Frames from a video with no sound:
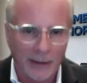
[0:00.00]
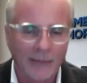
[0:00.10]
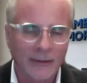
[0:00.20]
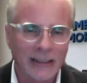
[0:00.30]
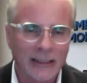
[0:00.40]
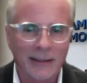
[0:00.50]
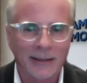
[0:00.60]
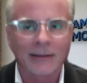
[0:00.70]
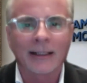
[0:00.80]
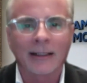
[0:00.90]

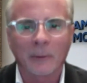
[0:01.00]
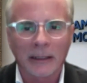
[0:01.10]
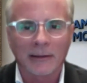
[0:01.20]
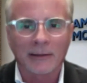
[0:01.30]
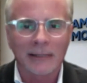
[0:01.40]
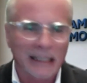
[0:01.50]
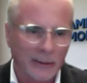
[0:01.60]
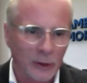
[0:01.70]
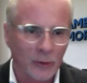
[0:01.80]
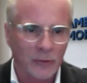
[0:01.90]
Obviously, we see
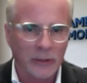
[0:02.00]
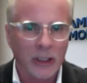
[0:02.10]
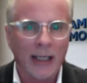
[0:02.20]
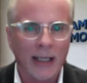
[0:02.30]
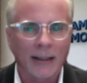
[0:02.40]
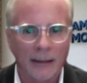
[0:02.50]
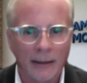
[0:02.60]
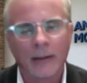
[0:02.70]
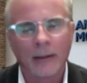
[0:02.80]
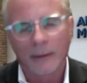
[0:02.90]
issues with China,
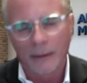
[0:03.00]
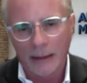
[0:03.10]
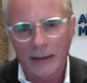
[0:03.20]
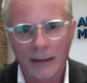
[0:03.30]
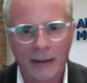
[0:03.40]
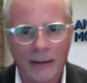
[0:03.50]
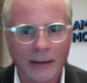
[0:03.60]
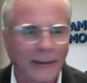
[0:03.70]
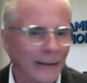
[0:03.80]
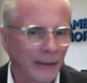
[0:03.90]

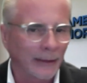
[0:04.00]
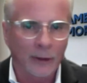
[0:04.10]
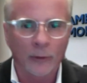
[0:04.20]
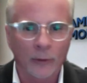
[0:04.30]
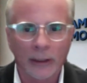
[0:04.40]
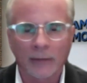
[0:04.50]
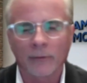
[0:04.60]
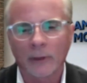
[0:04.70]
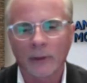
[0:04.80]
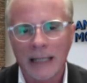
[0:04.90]
India, even Korea,
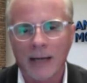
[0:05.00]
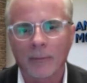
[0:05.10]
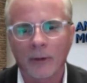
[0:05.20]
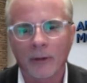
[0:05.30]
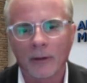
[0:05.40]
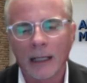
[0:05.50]
for example.